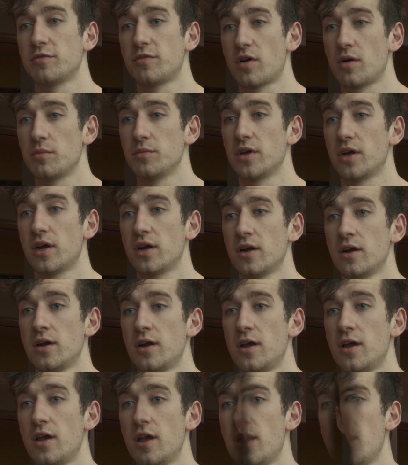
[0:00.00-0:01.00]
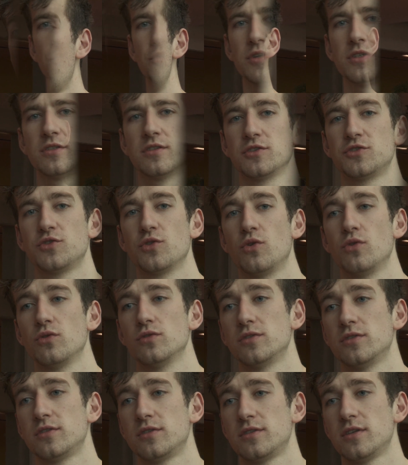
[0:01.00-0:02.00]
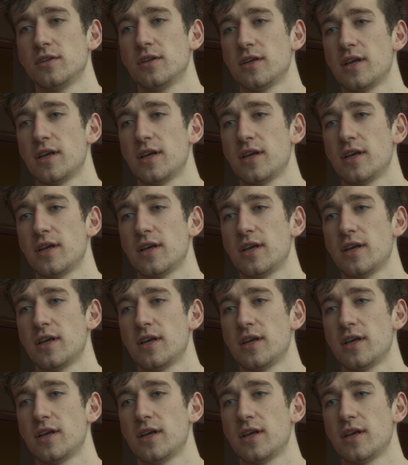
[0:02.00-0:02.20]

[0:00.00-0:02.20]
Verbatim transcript: from there. The reason I chose